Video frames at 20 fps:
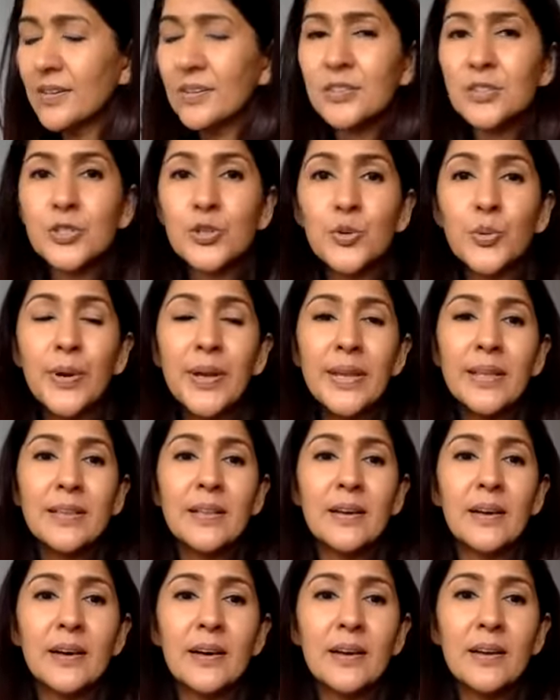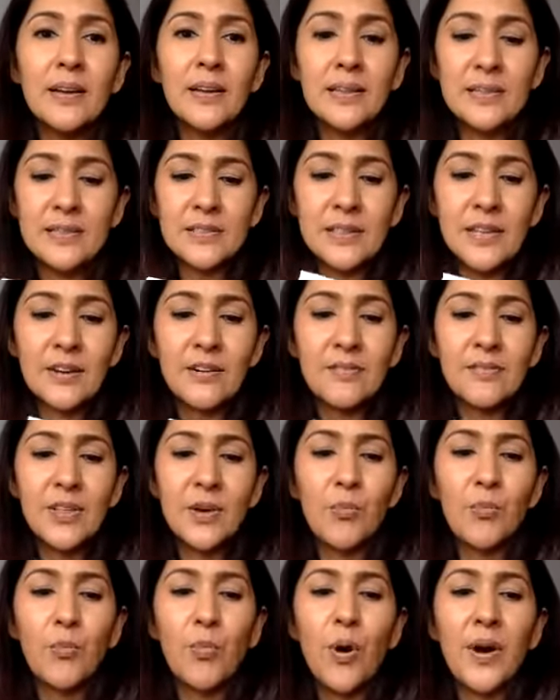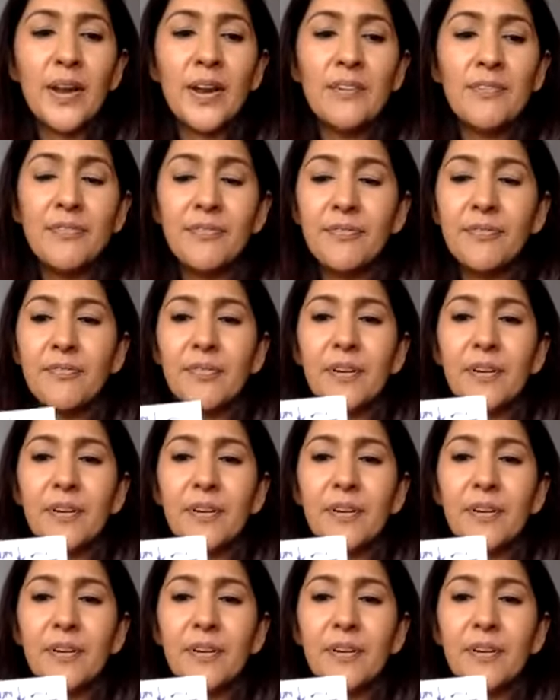doing the, instead of the what if